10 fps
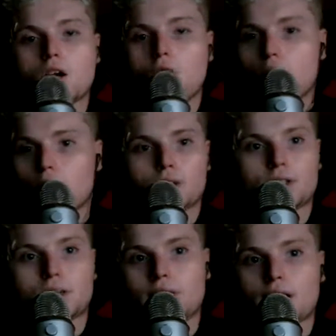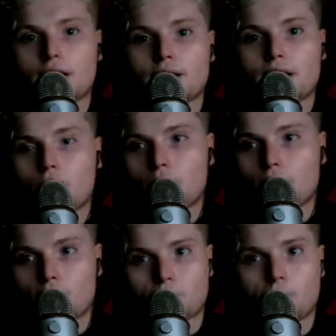or something like that, or
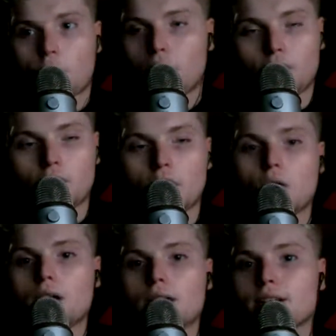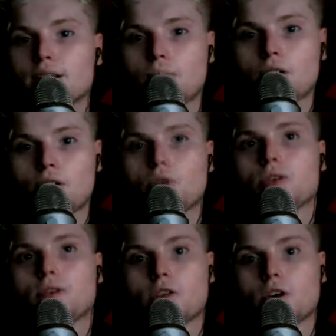version point, because I'm going to
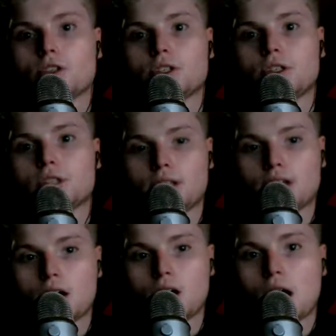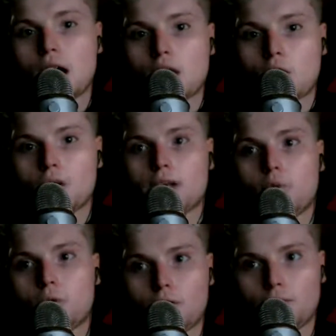use the versions to tell how
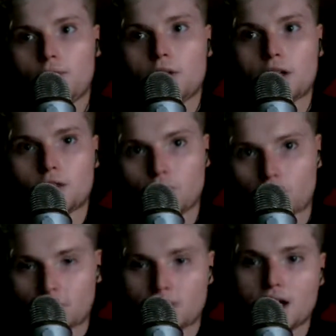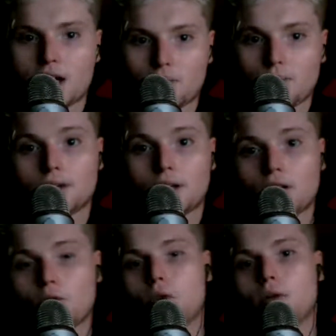it will advance over time and get
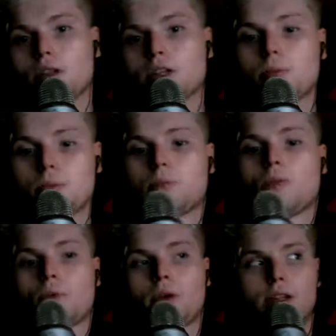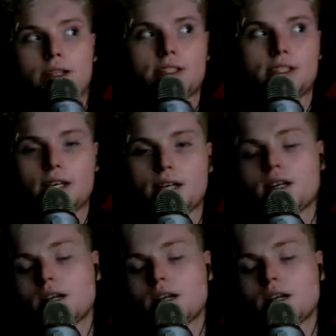a little bit more realistic.